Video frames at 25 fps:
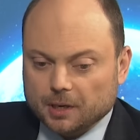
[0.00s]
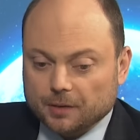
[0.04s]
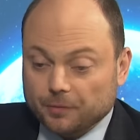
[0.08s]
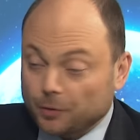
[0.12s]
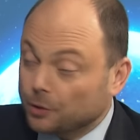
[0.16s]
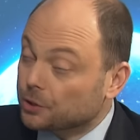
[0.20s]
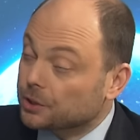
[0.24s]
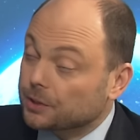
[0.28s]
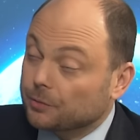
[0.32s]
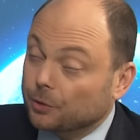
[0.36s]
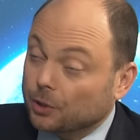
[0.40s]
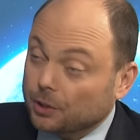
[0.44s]

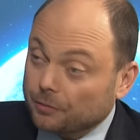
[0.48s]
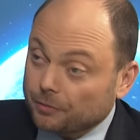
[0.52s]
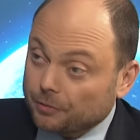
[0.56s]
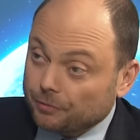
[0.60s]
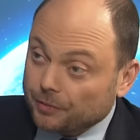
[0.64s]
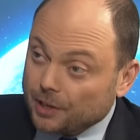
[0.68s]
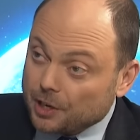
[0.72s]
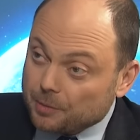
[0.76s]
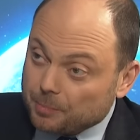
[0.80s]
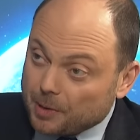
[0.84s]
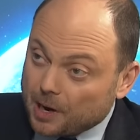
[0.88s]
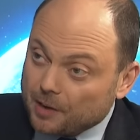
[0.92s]
First of all, a
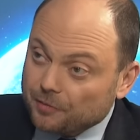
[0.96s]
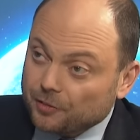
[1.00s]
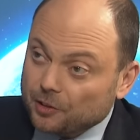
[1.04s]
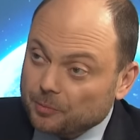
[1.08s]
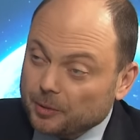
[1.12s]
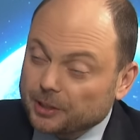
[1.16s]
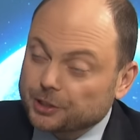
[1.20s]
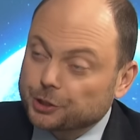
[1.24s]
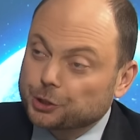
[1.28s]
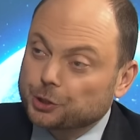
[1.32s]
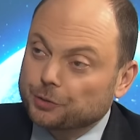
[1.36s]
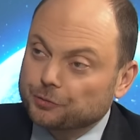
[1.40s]
very powerful
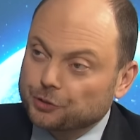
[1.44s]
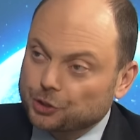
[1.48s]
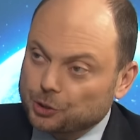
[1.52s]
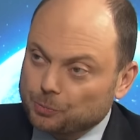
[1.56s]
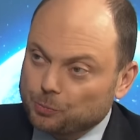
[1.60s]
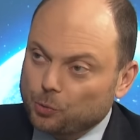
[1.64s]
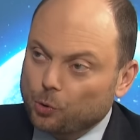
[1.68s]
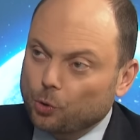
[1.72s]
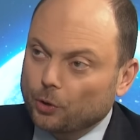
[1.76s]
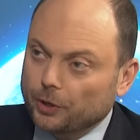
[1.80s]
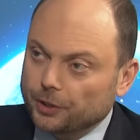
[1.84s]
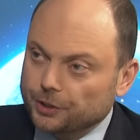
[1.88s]
message of
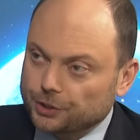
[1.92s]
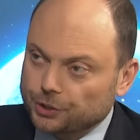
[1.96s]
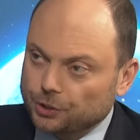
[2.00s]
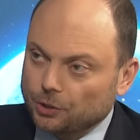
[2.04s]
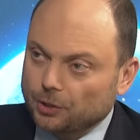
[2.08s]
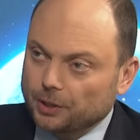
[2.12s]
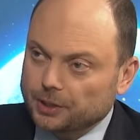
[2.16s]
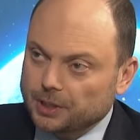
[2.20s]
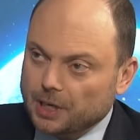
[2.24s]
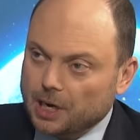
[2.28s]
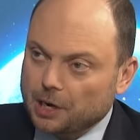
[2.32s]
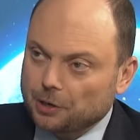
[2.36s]
support and
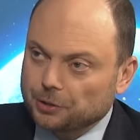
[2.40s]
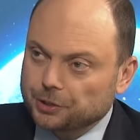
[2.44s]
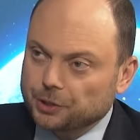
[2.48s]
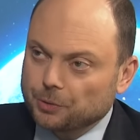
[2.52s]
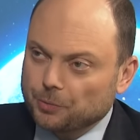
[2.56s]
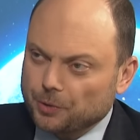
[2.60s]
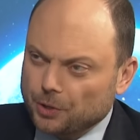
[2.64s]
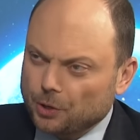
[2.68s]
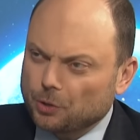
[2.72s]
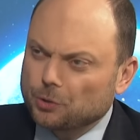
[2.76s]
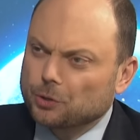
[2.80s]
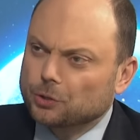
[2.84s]
solidarity
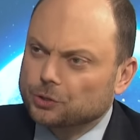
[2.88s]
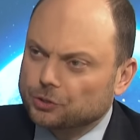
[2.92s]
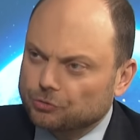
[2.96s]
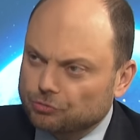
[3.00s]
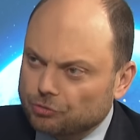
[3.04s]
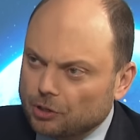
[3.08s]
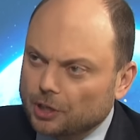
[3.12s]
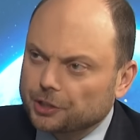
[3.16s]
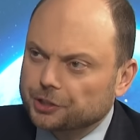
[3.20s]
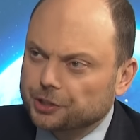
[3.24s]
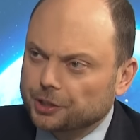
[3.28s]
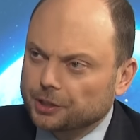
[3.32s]
with all those
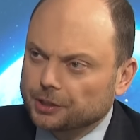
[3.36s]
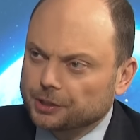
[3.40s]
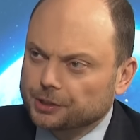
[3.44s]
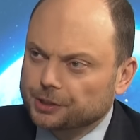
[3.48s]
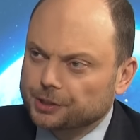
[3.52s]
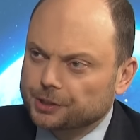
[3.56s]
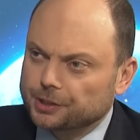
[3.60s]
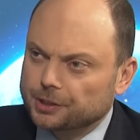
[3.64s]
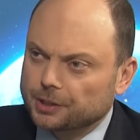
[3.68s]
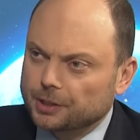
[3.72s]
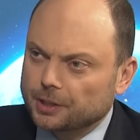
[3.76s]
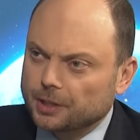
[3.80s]

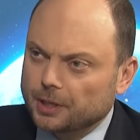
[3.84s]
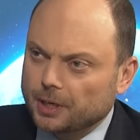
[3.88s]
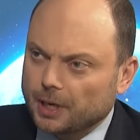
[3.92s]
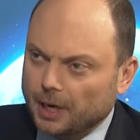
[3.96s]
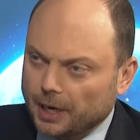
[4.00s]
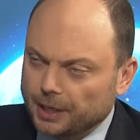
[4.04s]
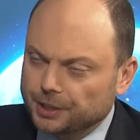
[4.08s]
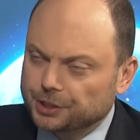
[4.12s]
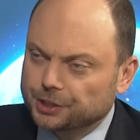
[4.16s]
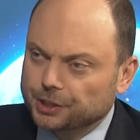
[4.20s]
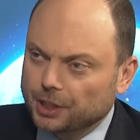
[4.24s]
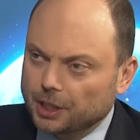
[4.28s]
Russians
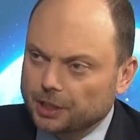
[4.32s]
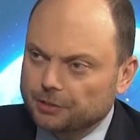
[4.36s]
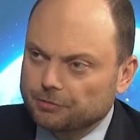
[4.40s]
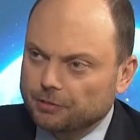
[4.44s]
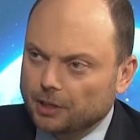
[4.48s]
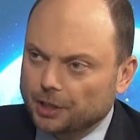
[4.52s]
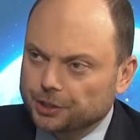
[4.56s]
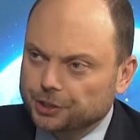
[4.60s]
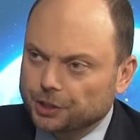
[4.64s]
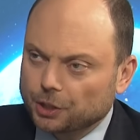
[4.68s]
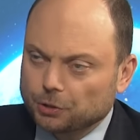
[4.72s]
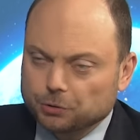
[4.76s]
inside
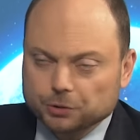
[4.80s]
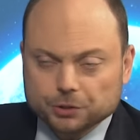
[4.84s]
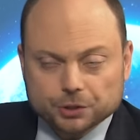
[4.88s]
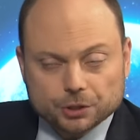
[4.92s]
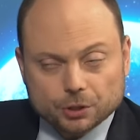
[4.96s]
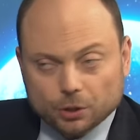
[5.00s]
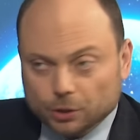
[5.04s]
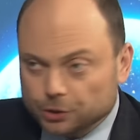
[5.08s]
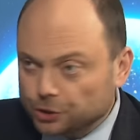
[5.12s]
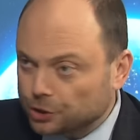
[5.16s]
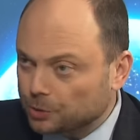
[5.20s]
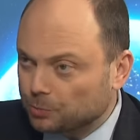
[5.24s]
Russia who do
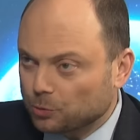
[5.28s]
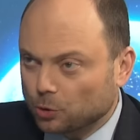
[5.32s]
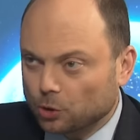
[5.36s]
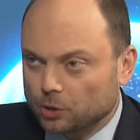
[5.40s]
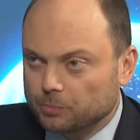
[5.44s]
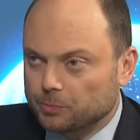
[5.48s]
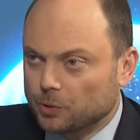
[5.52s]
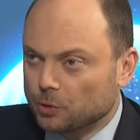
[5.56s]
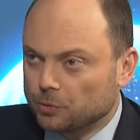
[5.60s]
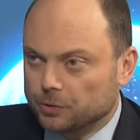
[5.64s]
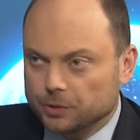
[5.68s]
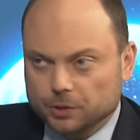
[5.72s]
not
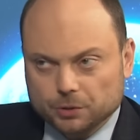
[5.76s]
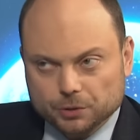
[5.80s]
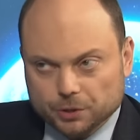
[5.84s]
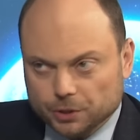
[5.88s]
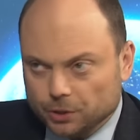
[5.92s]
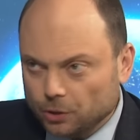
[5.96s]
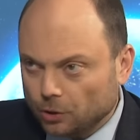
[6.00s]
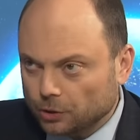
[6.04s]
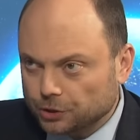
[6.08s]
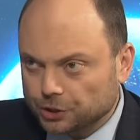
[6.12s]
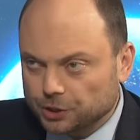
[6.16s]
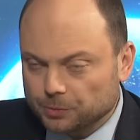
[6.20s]
support Putin, who do
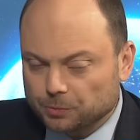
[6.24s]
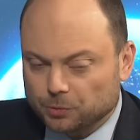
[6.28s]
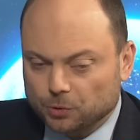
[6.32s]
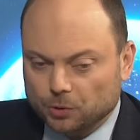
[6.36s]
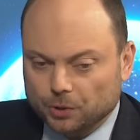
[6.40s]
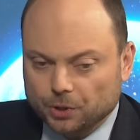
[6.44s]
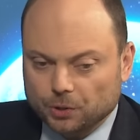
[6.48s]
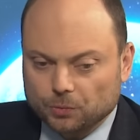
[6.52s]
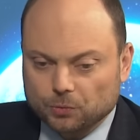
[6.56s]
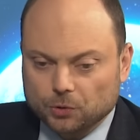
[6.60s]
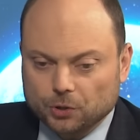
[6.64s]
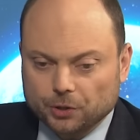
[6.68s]
not
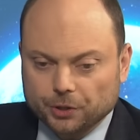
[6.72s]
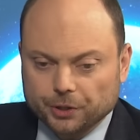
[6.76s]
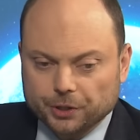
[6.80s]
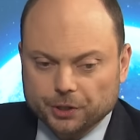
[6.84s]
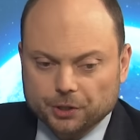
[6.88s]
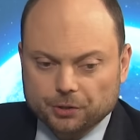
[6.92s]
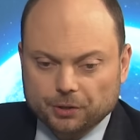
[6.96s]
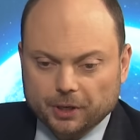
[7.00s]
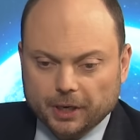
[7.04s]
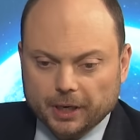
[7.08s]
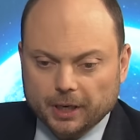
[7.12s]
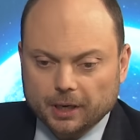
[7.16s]
support the war in
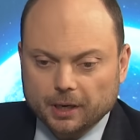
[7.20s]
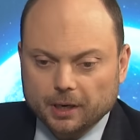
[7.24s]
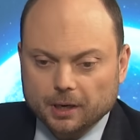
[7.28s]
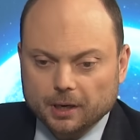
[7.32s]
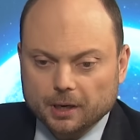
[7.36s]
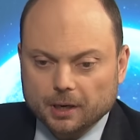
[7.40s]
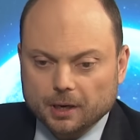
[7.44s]
Ukraine.